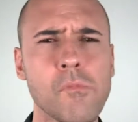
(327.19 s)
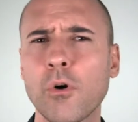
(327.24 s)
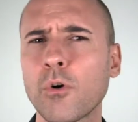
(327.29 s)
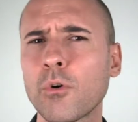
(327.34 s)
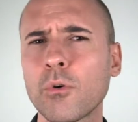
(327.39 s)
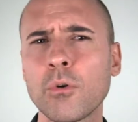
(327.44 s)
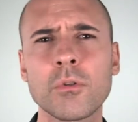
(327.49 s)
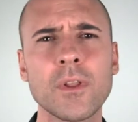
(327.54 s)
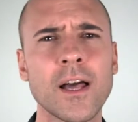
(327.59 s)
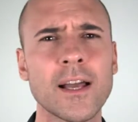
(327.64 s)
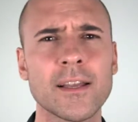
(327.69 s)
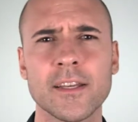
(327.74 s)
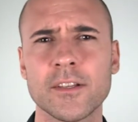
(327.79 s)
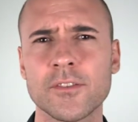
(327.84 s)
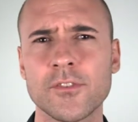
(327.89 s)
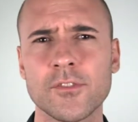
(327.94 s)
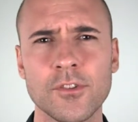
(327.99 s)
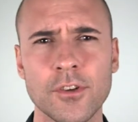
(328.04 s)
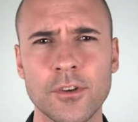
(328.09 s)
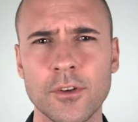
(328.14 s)
All that
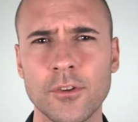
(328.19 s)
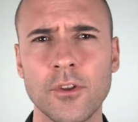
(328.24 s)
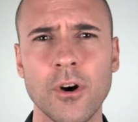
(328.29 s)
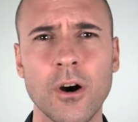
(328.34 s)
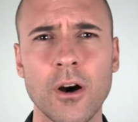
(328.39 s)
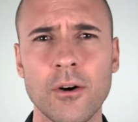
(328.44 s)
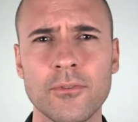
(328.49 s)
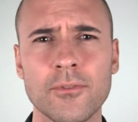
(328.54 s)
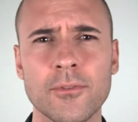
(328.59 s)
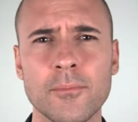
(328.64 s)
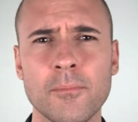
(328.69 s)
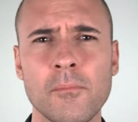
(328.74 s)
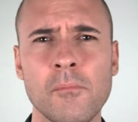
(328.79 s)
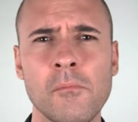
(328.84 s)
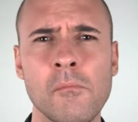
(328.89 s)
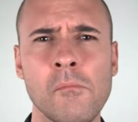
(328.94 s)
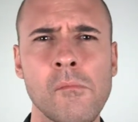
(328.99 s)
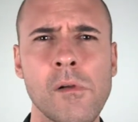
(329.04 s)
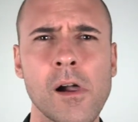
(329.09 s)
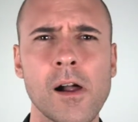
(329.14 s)
gets turned off.
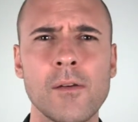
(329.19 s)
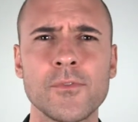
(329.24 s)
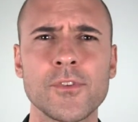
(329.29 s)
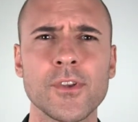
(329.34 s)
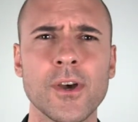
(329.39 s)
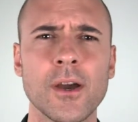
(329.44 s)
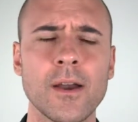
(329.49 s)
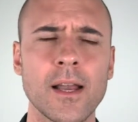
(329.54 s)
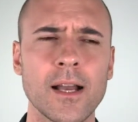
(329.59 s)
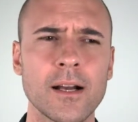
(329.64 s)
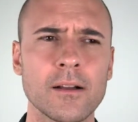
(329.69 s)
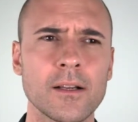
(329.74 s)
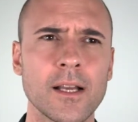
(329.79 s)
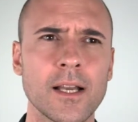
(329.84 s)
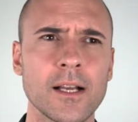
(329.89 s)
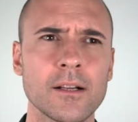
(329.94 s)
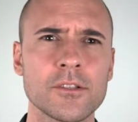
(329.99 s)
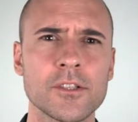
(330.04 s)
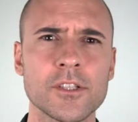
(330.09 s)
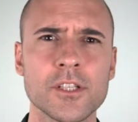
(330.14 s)
And so
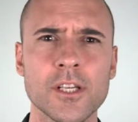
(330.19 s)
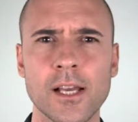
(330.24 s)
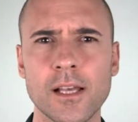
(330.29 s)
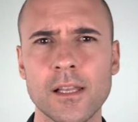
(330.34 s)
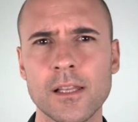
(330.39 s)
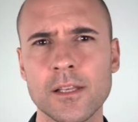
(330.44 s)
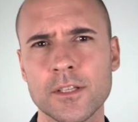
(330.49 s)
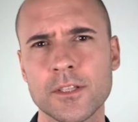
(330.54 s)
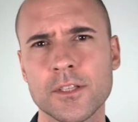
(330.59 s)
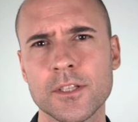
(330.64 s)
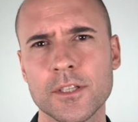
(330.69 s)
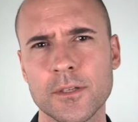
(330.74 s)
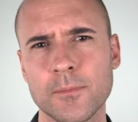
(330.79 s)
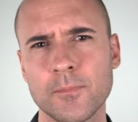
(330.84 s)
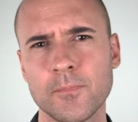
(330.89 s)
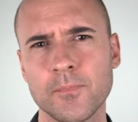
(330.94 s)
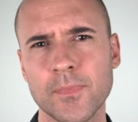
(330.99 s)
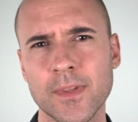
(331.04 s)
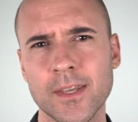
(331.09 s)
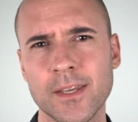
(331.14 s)
our challenge
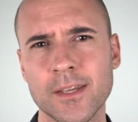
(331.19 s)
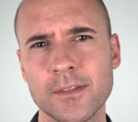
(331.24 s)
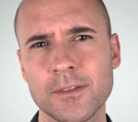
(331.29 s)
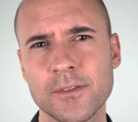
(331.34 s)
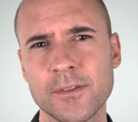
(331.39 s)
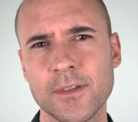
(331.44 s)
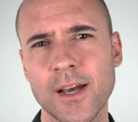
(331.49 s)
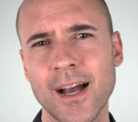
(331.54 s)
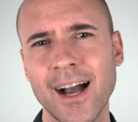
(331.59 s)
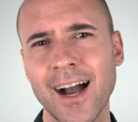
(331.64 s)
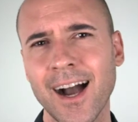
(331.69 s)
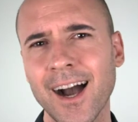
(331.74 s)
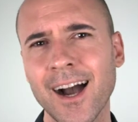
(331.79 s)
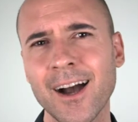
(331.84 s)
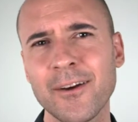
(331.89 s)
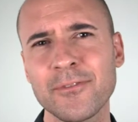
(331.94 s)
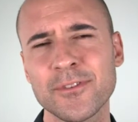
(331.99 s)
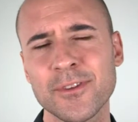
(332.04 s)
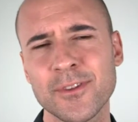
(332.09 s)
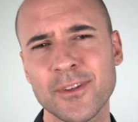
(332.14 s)
is that
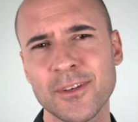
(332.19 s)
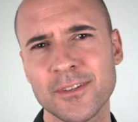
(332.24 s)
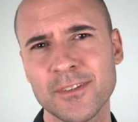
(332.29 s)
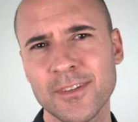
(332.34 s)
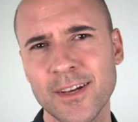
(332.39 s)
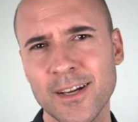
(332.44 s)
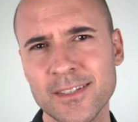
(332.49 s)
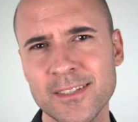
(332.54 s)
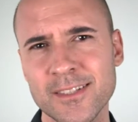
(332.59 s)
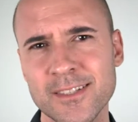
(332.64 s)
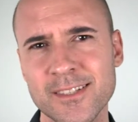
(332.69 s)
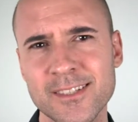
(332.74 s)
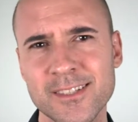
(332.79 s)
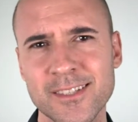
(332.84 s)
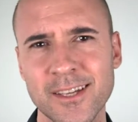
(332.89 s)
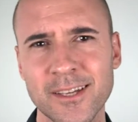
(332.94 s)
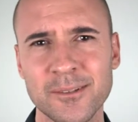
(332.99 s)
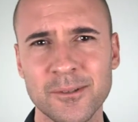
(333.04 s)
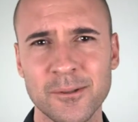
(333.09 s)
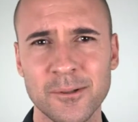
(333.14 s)
after the dust
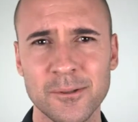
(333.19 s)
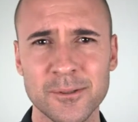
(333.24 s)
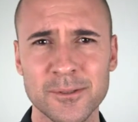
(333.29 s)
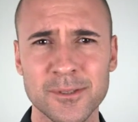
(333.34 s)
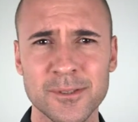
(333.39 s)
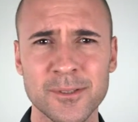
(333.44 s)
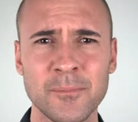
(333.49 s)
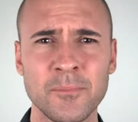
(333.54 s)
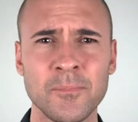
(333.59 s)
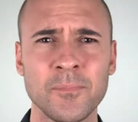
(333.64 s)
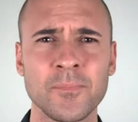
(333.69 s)
settles,